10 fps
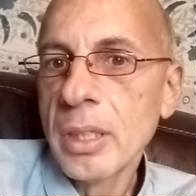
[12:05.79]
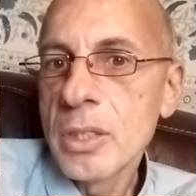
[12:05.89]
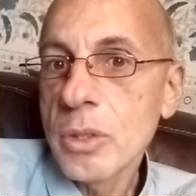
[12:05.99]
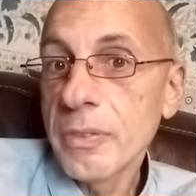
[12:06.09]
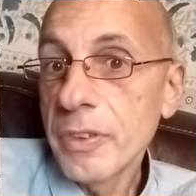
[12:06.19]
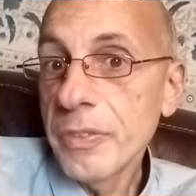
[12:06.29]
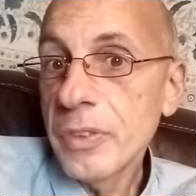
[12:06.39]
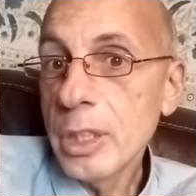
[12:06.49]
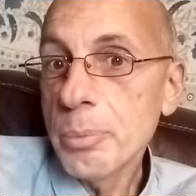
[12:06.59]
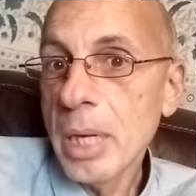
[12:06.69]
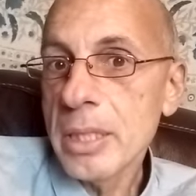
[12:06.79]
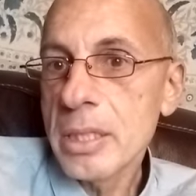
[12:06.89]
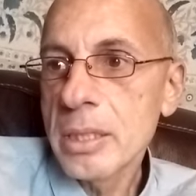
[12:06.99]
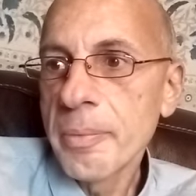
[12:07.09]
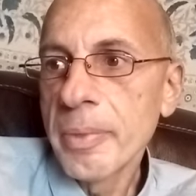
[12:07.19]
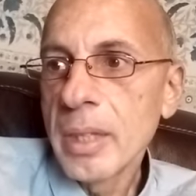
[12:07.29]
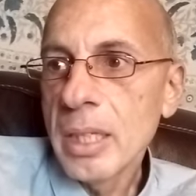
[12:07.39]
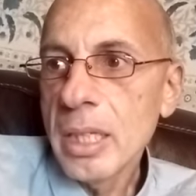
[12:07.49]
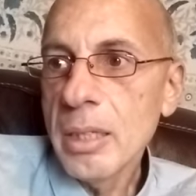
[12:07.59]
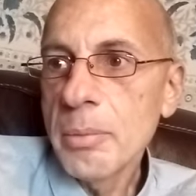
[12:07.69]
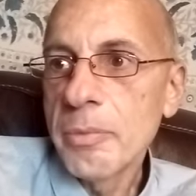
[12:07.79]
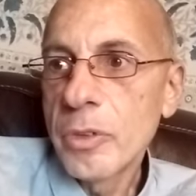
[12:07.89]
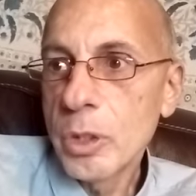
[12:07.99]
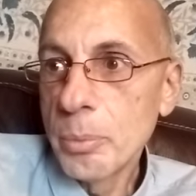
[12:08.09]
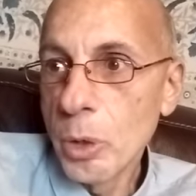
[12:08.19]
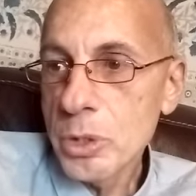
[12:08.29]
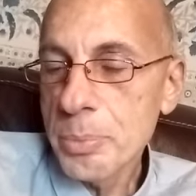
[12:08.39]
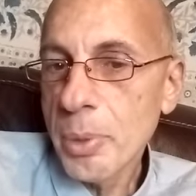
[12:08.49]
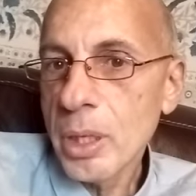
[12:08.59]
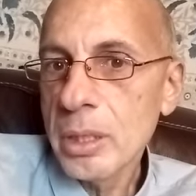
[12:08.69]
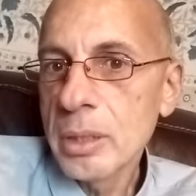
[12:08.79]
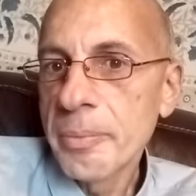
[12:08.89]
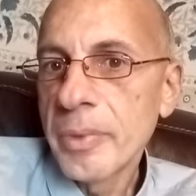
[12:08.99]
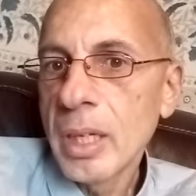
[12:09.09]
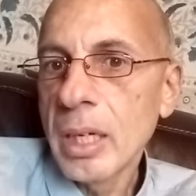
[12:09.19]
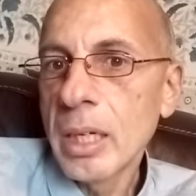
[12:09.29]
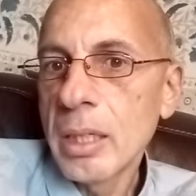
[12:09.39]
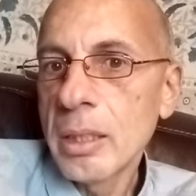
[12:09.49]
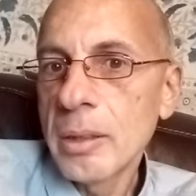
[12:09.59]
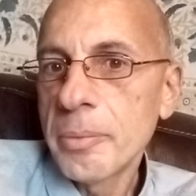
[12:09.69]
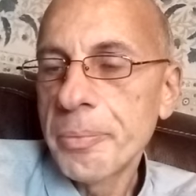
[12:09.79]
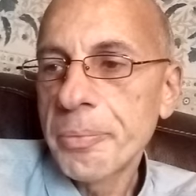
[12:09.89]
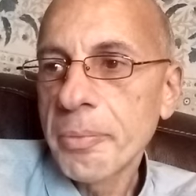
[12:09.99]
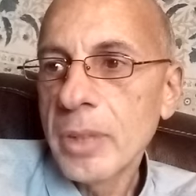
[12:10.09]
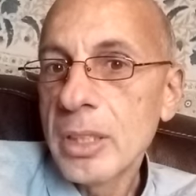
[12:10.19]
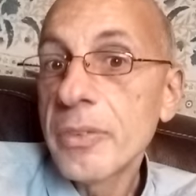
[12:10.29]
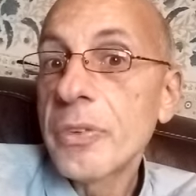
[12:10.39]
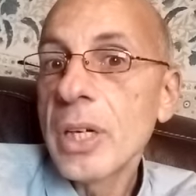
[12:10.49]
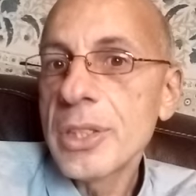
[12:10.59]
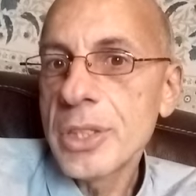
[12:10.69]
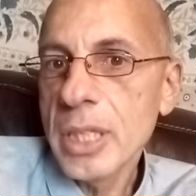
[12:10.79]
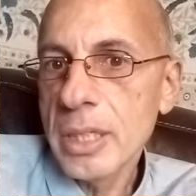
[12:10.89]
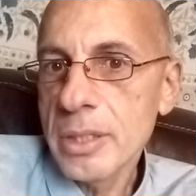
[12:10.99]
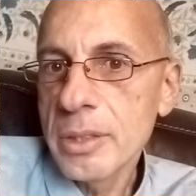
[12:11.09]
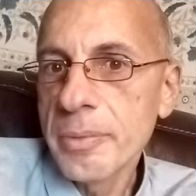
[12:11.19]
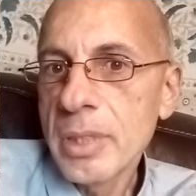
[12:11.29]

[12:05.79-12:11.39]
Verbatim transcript: So at 15 months, he, for the most part, uh, differentiates.